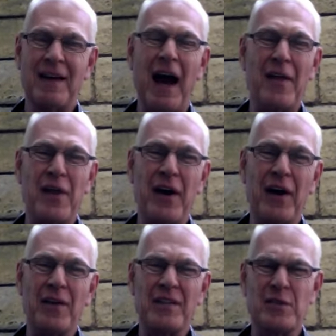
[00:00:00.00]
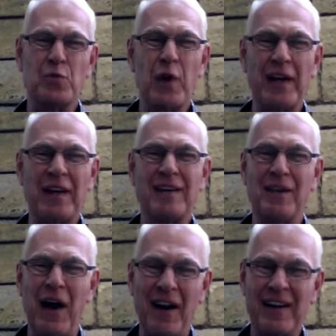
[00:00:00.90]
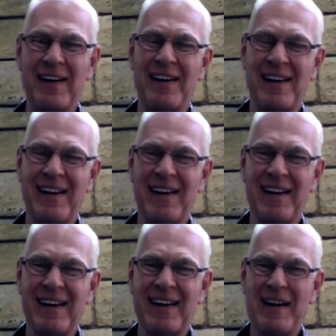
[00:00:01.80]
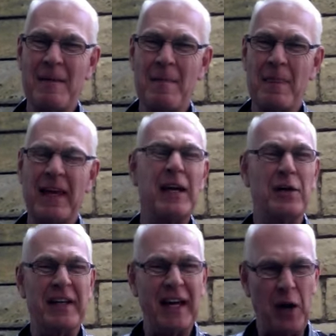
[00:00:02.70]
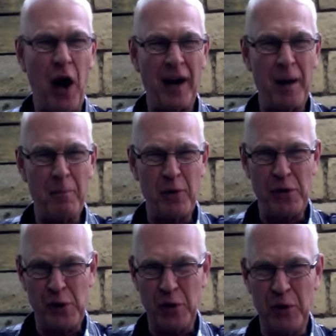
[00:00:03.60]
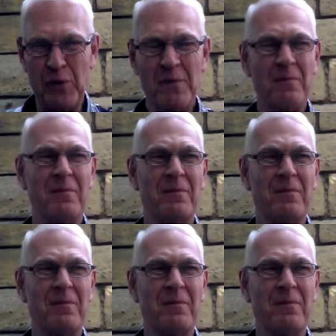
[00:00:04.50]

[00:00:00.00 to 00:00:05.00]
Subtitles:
Hi there, this is Rick Clark, eager to get caught up with you.